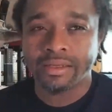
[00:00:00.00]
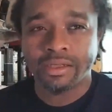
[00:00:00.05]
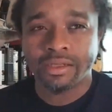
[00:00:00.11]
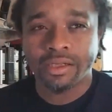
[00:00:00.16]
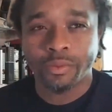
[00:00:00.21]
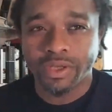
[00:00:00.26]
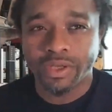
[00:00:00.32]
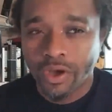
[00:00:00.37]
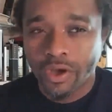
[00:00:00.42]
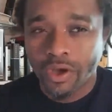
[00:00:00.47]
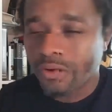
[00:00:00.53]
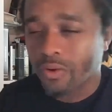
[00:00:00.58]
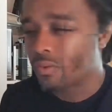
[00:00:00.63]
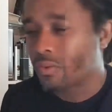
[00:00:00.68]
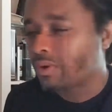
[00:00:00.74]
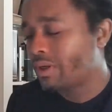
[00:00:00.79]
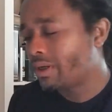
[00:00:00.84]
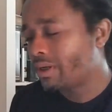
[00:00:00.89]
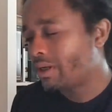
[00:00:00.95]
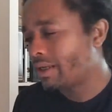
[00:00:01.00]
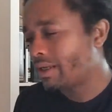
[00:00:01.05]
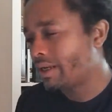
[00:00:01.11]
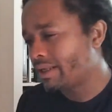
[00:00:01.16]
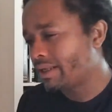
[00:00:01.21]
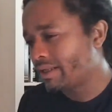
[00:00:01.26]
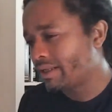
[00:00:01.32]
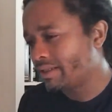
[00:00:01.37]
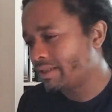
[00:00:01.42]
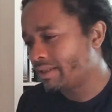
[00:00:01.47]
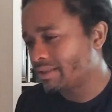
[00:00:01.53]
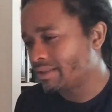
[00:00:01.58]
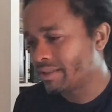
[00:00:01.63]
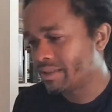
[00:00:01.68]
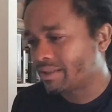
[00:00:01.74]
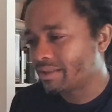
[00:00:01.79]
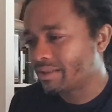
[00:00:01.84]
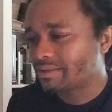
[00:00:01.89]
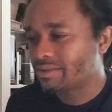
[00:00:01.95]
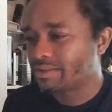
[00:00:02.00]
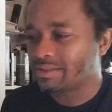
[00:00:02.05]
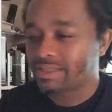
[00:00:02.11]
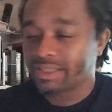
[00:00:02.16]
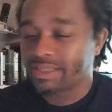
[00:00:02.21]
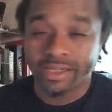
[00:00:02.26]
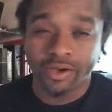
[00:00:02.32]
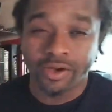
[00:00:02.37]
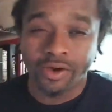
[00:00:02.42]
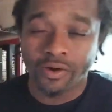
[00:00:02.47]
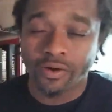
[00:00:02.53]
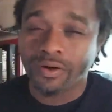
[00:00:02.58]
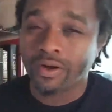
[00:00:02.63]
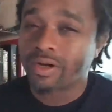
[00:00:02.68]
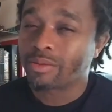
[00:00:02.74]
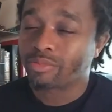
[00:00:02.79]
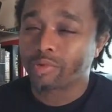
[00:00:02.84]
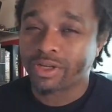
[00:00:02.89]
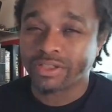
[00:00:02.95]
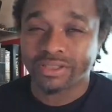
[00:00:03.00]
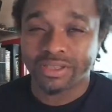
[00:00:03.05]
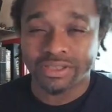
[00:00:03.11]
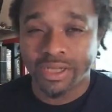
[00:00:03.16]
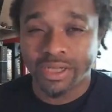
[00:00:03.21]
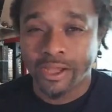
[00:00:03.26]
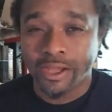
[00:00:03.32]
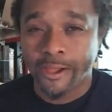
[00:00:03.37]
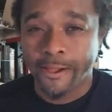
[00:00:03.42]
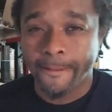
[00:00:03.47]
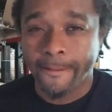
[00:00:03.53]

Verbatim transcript: We know it ain't easy to dig on Prester John.